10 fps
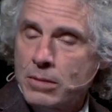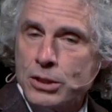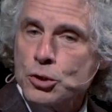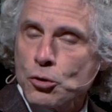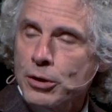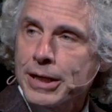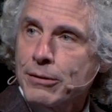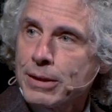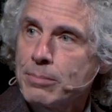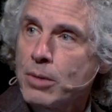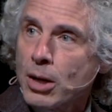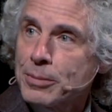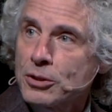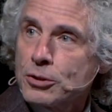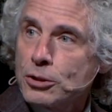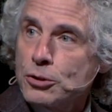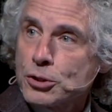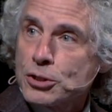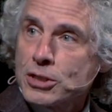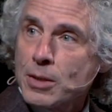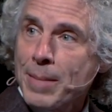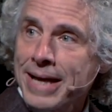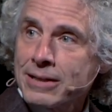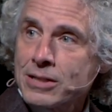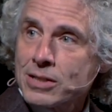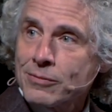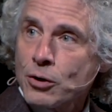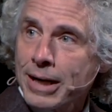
extraordinary popular delusions and the madness of